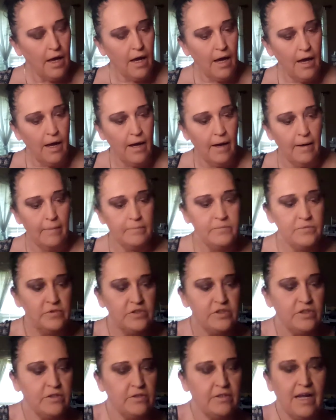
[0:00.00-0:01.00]
Um,
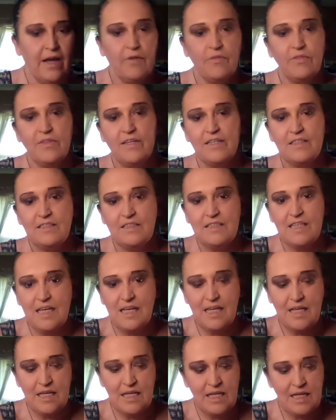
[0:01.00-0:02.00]
so now this
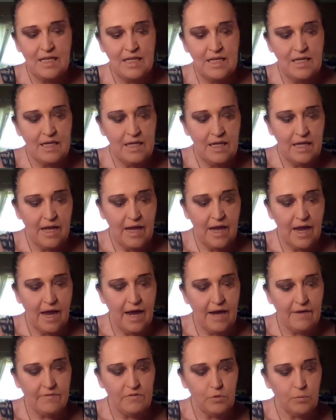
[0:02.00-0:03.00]

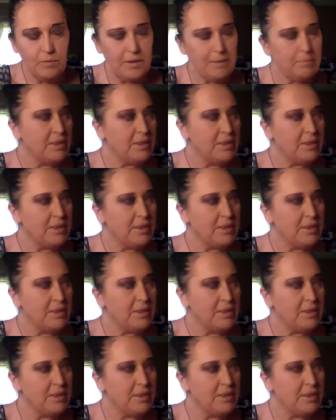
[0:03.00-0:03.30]
after we